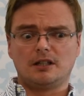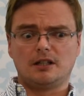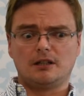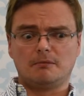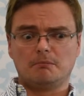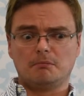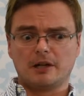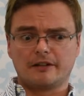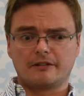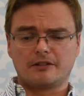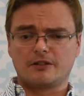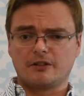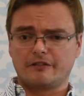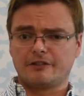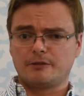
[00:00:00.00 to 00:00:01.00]
at
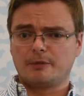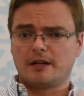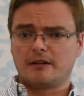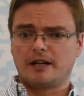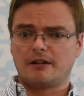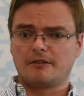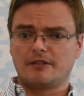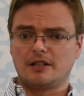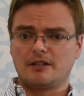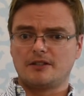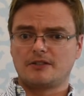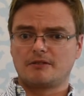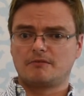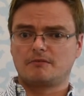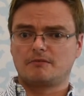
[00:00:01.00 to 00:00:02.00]
Microsoft about how
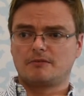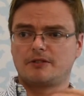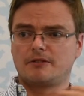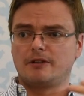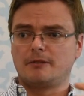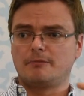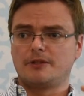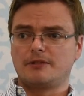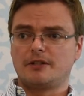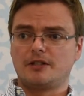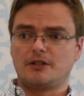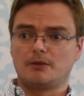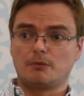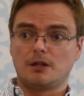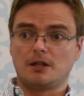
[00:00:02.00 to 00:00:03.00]
these scripts
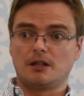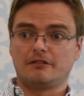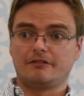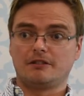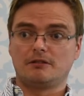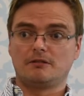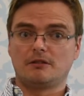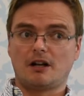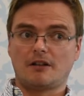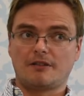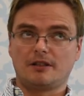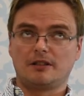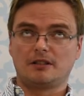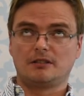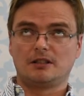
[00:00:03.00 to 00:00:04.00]
need to work for
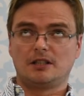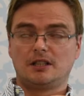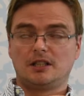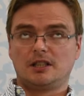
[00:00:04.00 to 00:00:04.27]
other